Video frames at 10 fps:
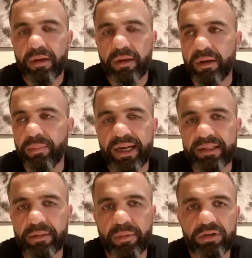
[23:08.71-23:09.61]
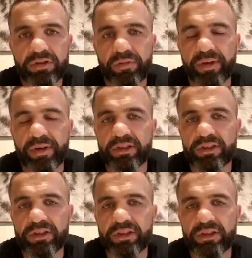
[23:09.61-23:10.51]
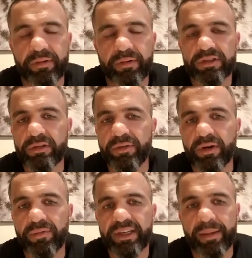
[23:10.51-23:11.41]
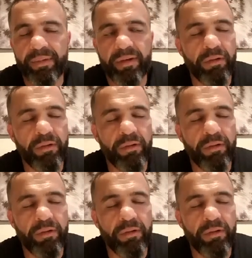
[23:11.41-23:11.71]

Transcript: I had the most horrendous experience of a camp ever.